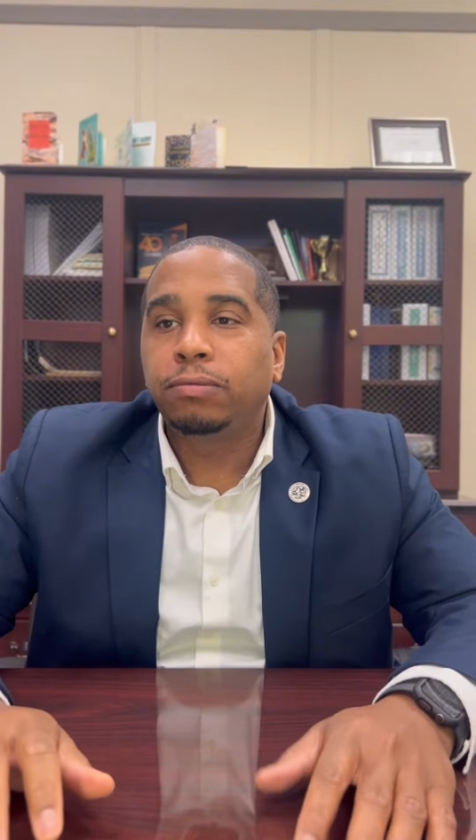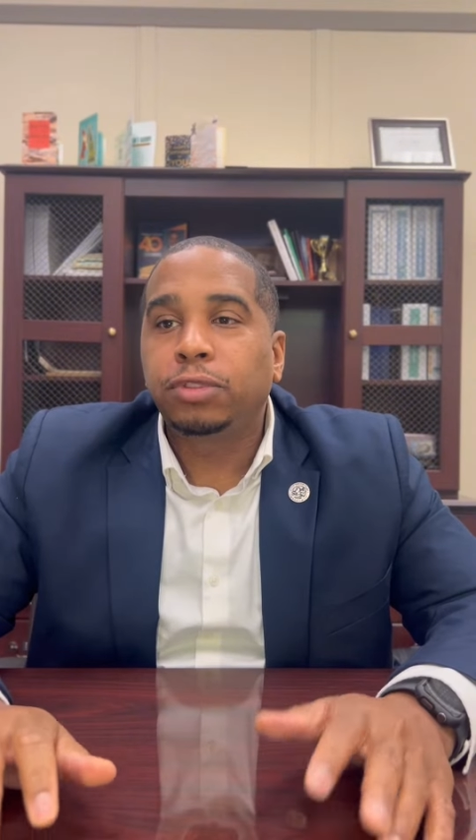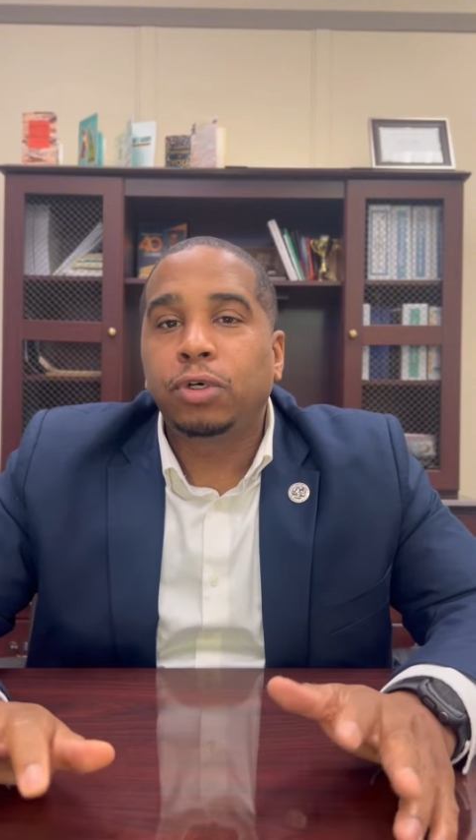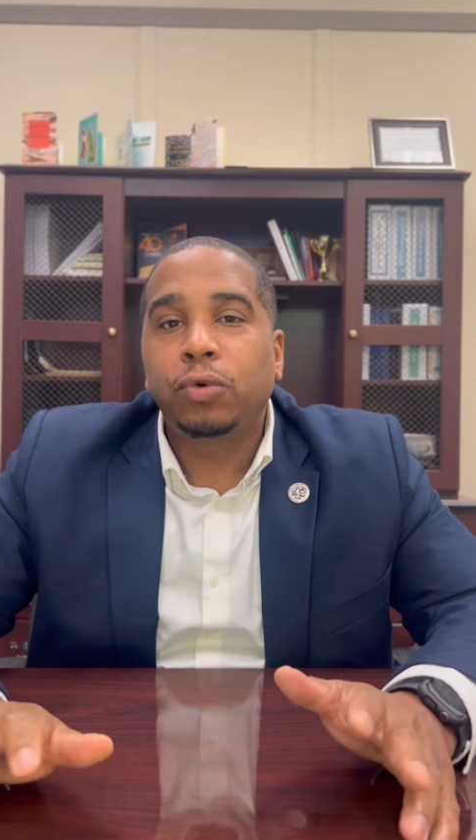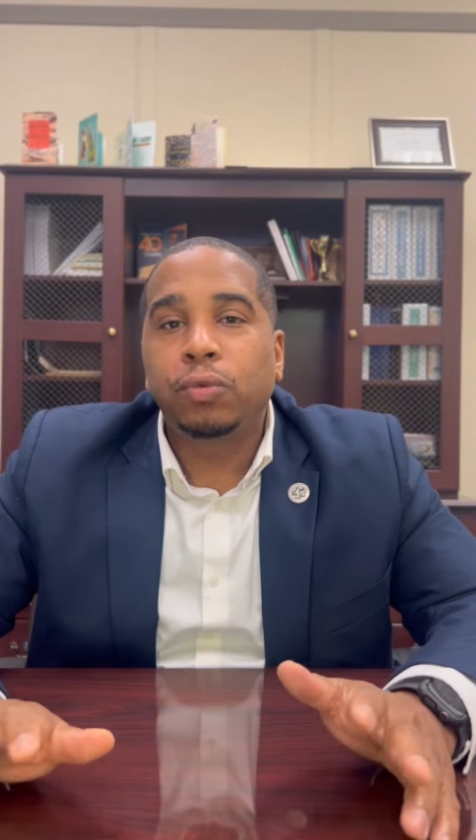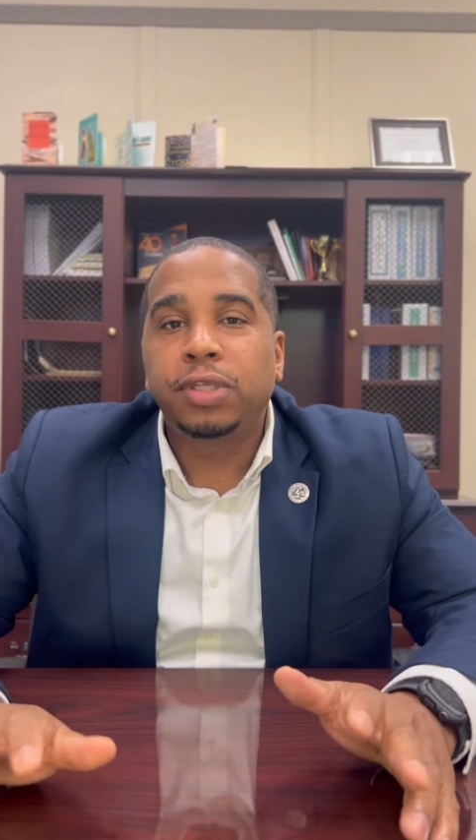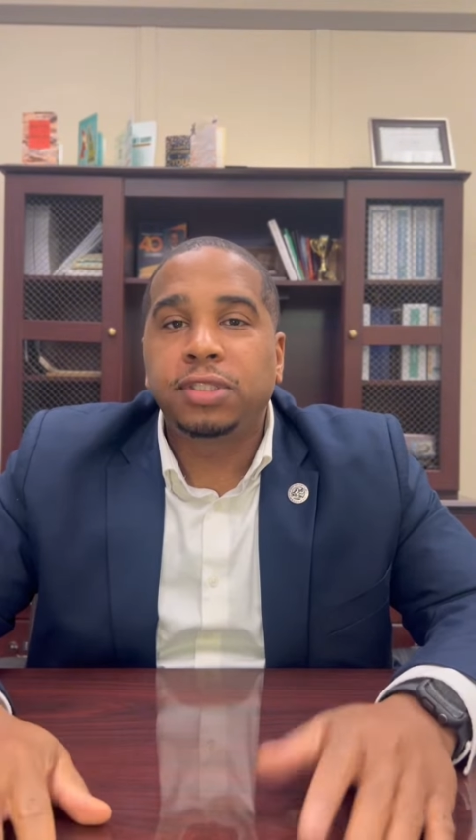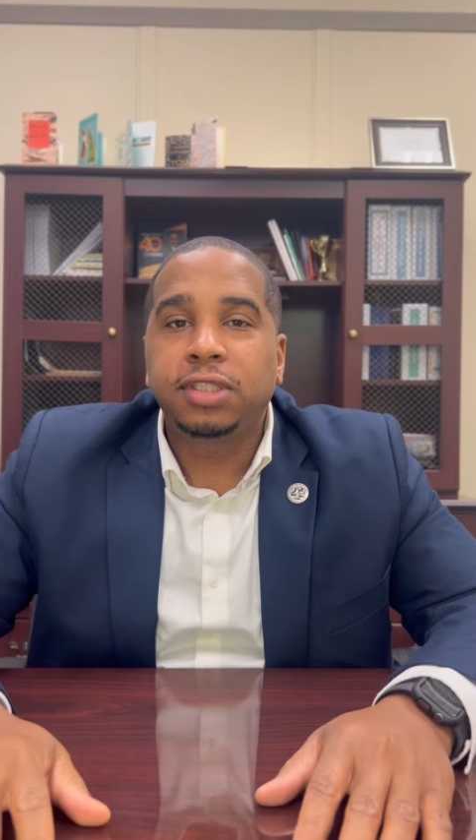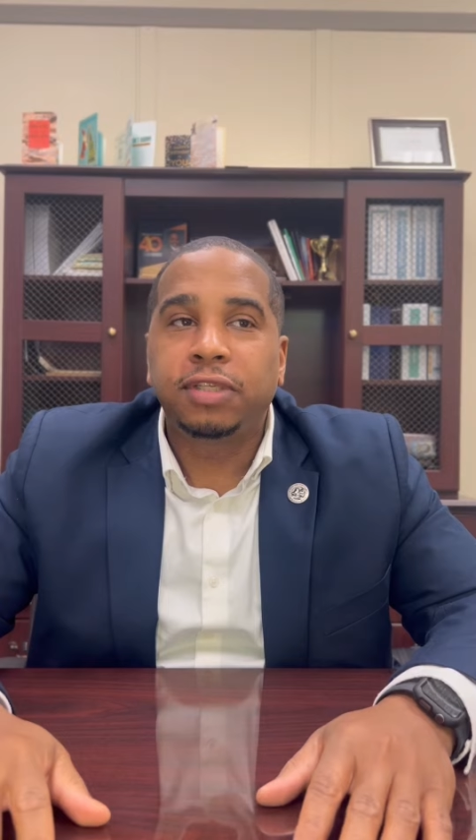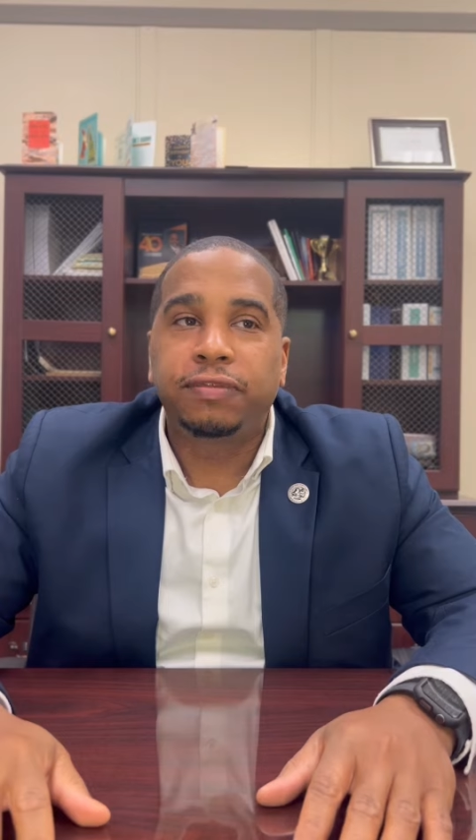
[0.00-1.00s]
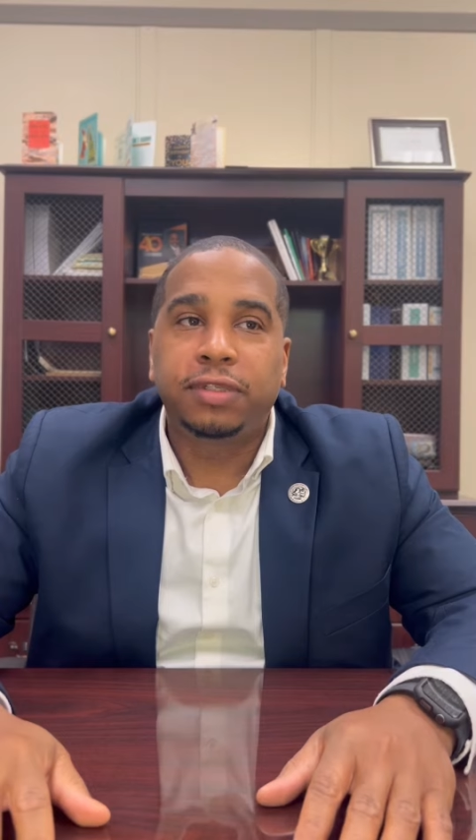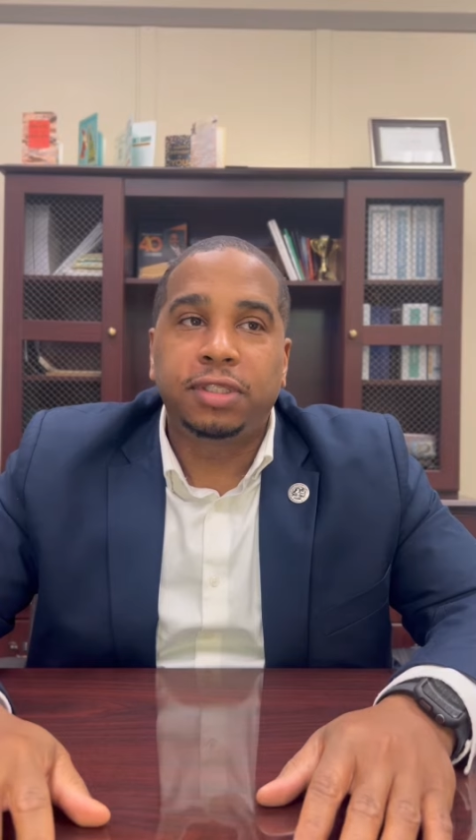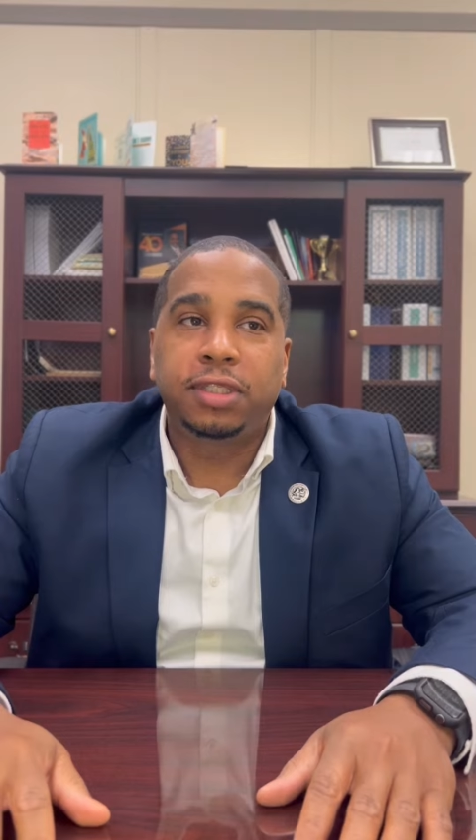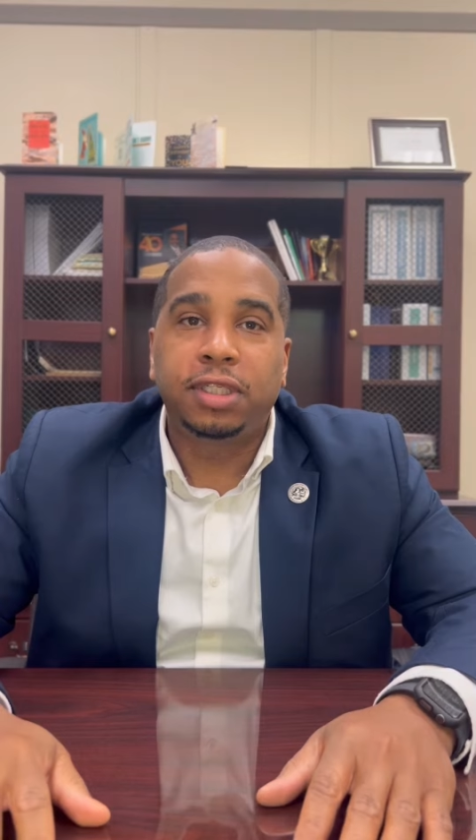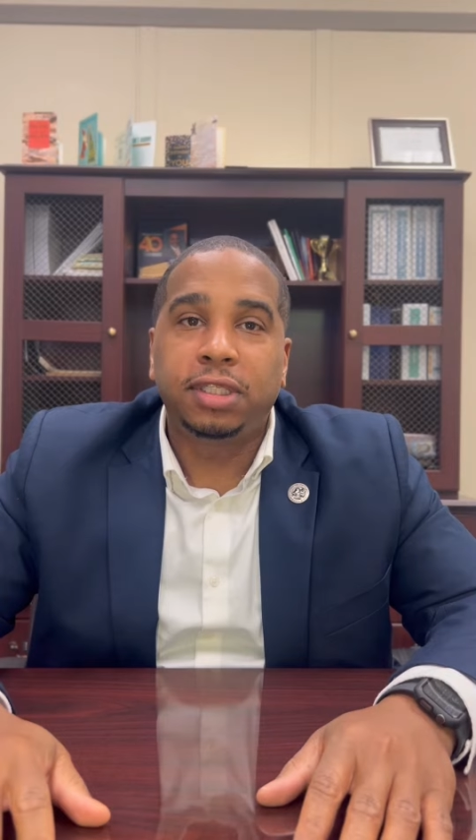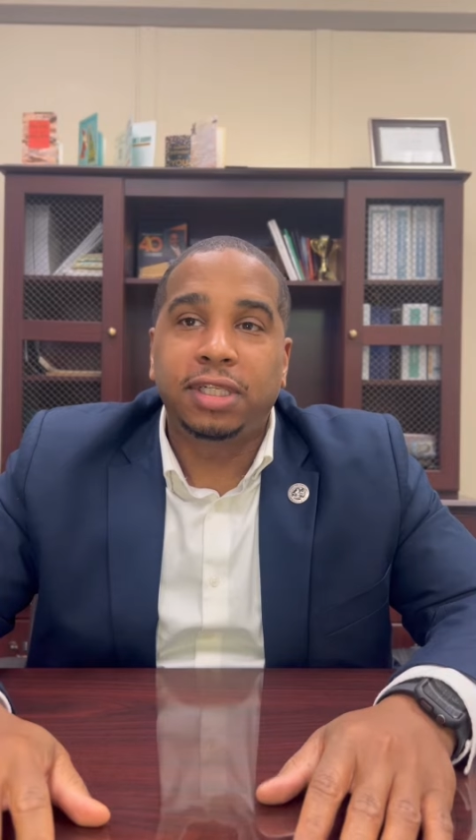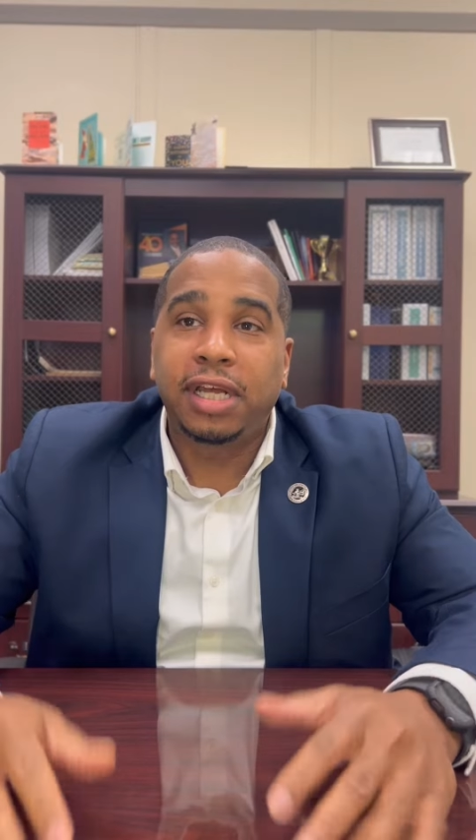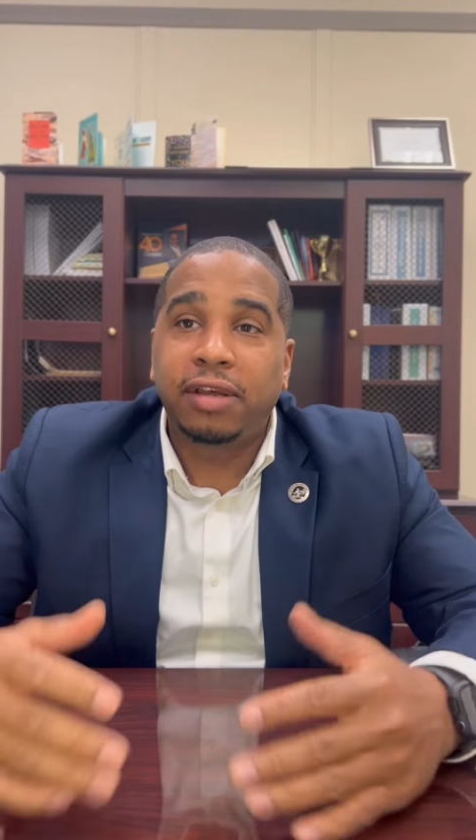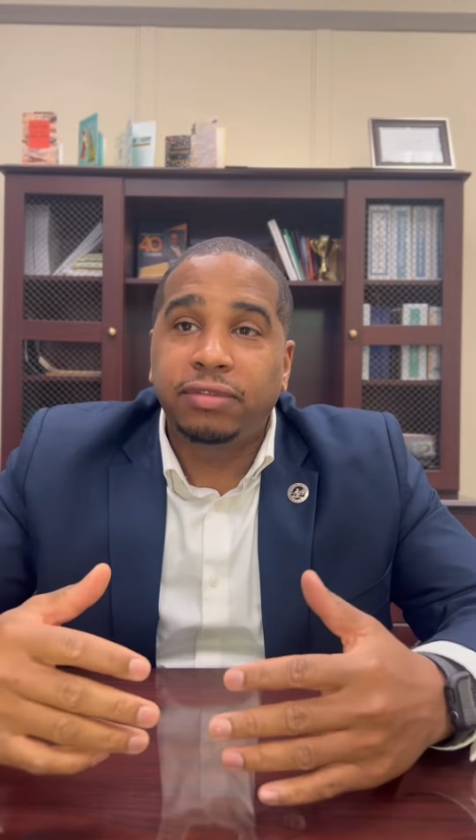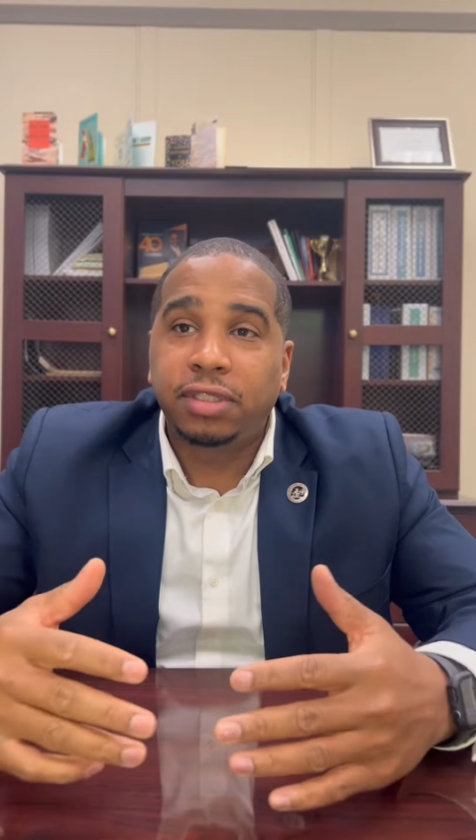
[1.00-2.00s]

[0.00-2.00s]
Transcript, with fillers: So one significant thing that I've